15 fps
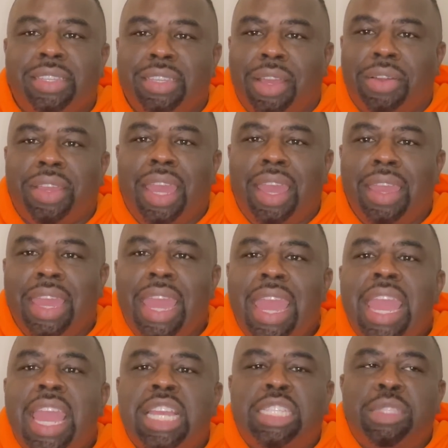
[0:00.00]
Okay,
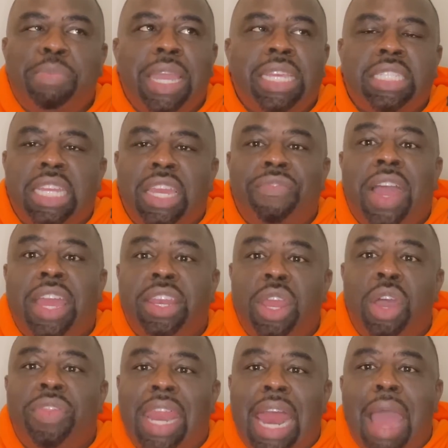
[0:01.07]
especially if I
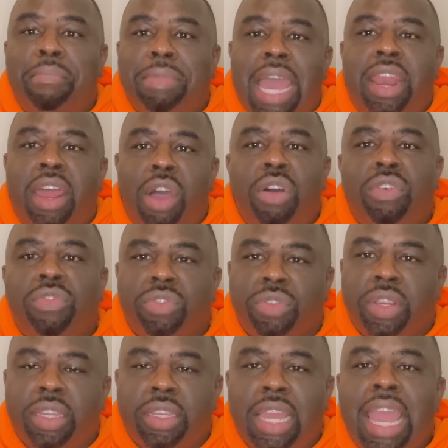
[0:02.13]
know that I'm not
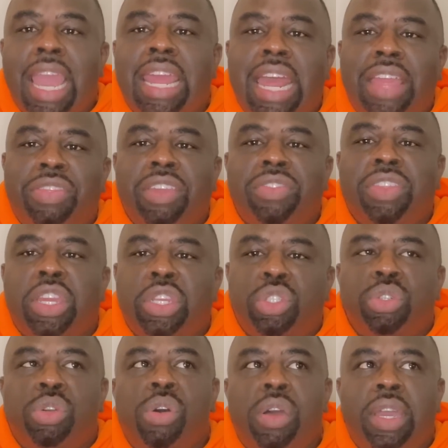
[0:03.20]
over it. And I think that
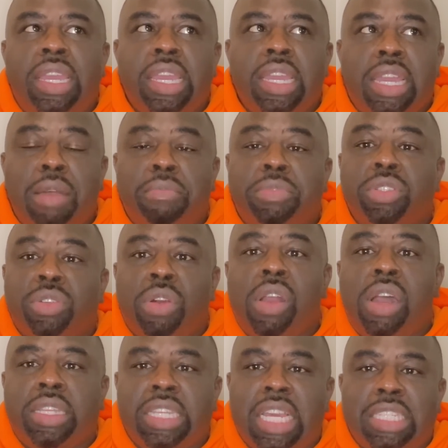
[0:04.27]
Joy comes
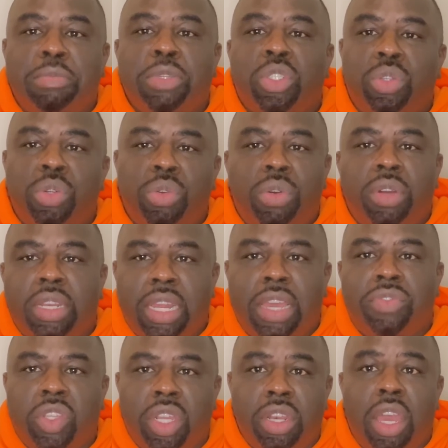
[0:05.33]
across as mature
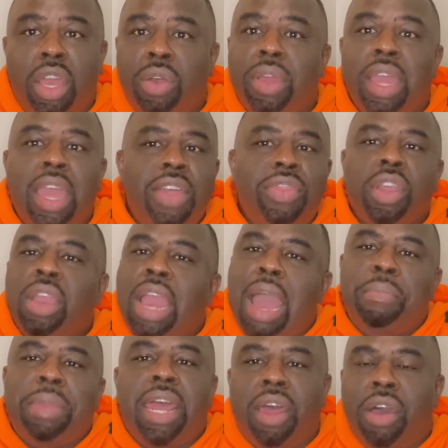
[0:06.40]
enough to know that, girl,
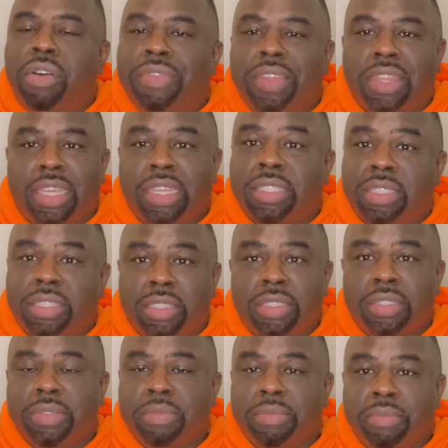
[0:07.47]
I'm not over this.
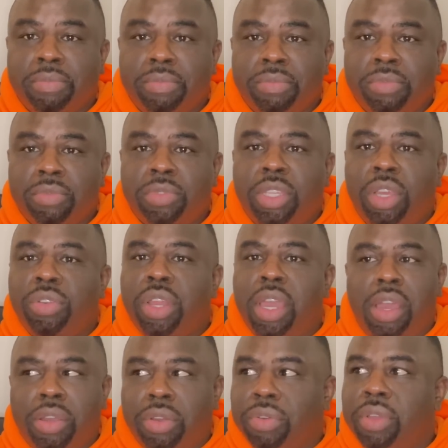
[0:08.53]
So
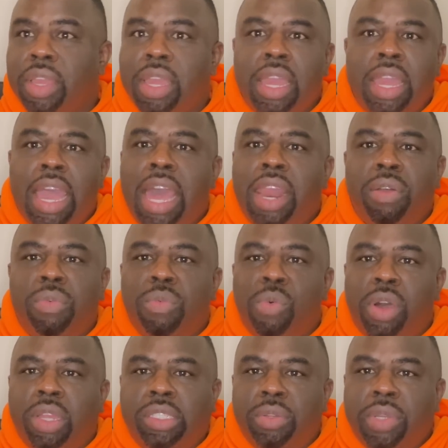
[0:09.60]
no, I don't
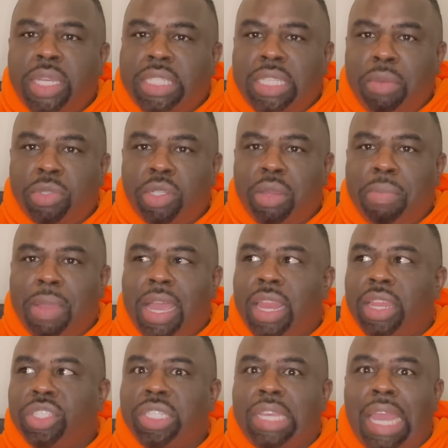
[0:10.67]
want to accept your
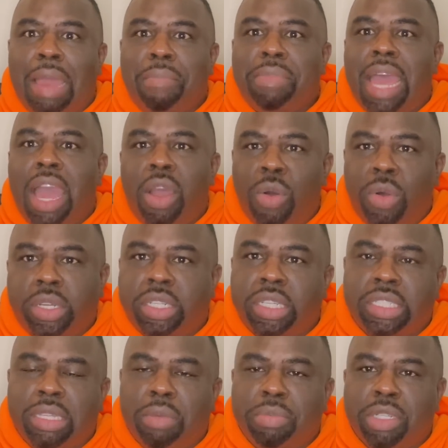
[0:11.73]
apology. I'm not going to
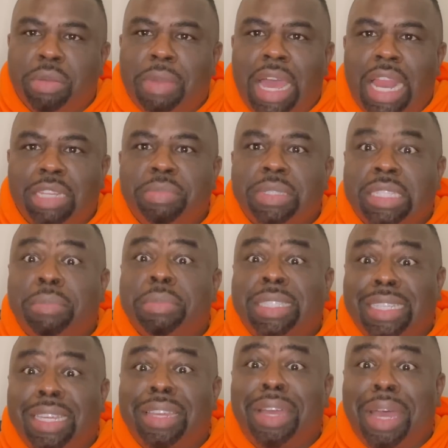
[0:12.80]
accept your apology because I'm
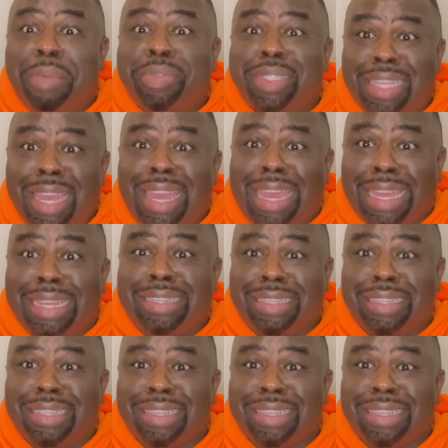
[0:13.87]
still upset.